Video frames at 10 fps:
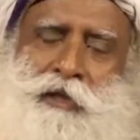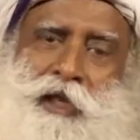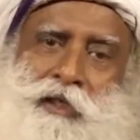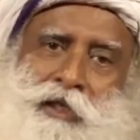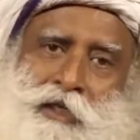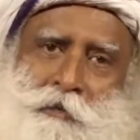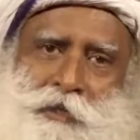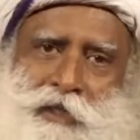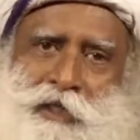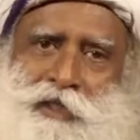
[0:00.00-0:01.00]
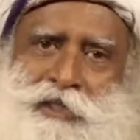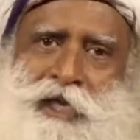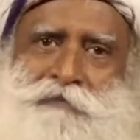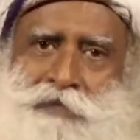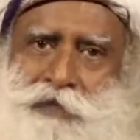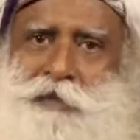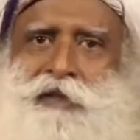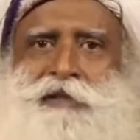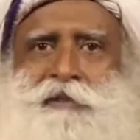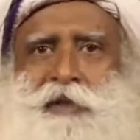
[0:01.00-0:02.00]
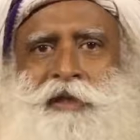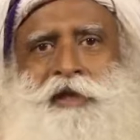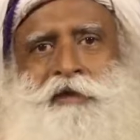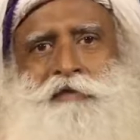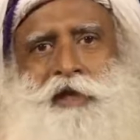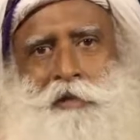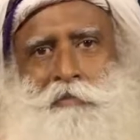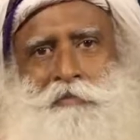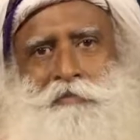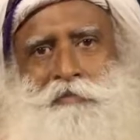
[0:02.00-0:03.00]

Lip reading: That 30% itself is a big thing for him.